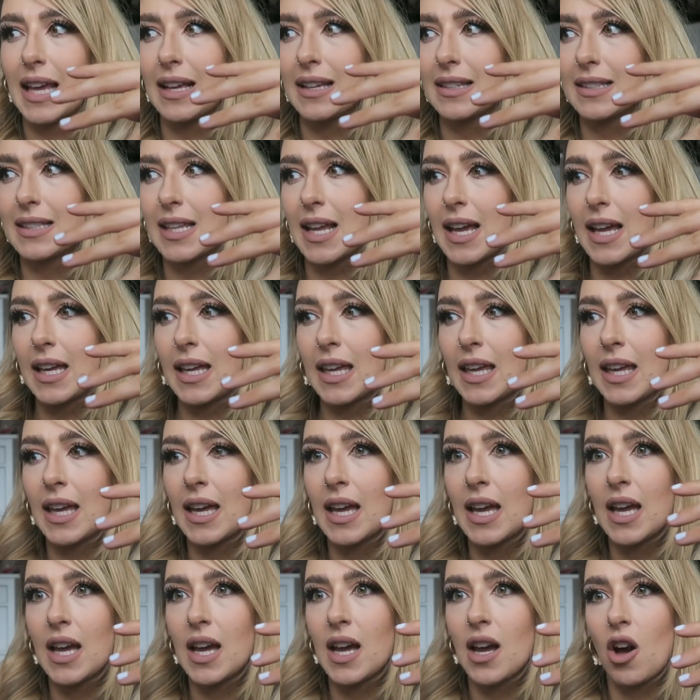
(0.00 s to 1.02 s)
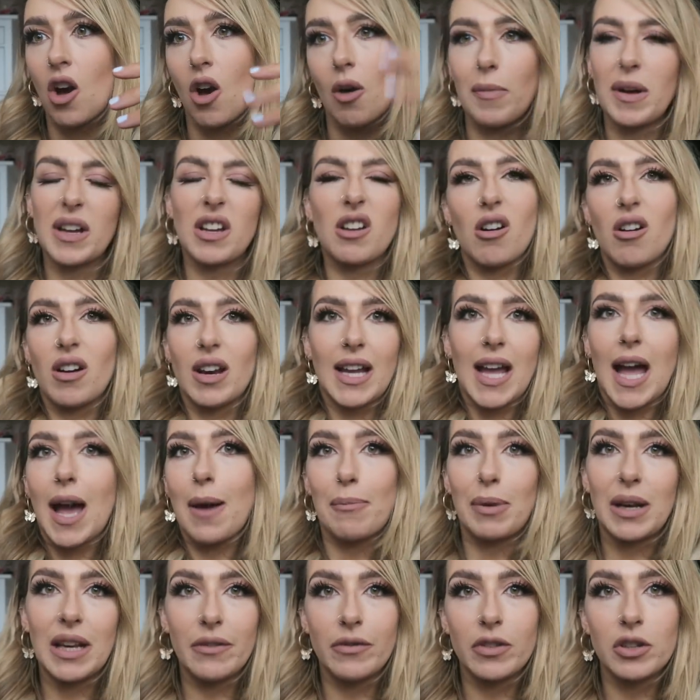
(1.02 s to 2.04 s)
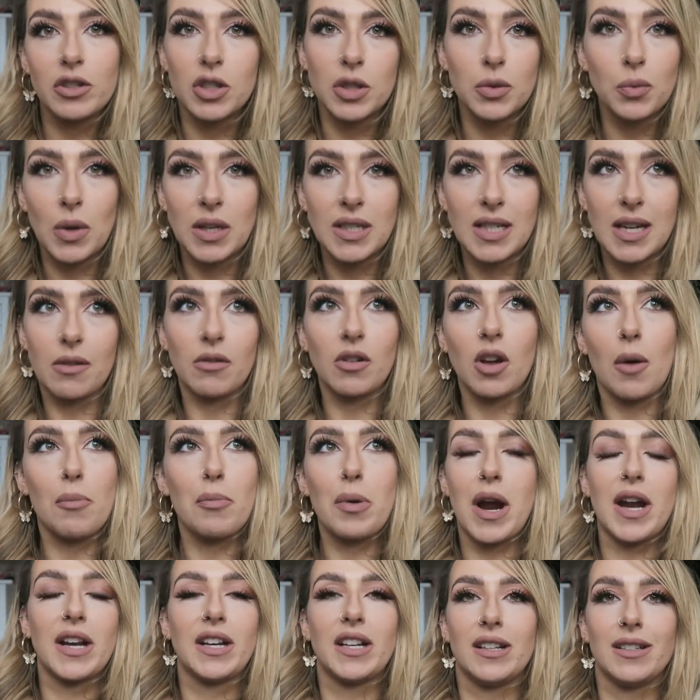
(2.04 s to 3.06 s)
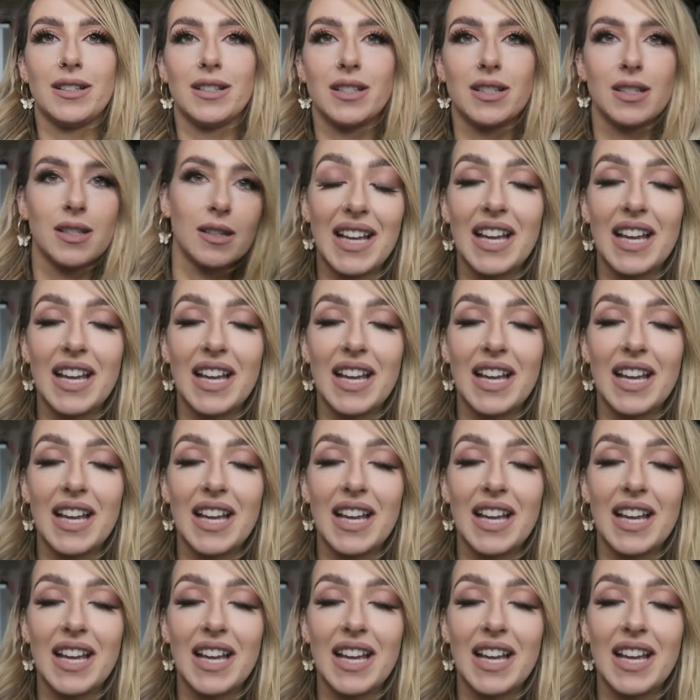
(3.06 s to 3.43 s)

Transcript: things like, oh my god, I can't believe you just went out and got pregnant.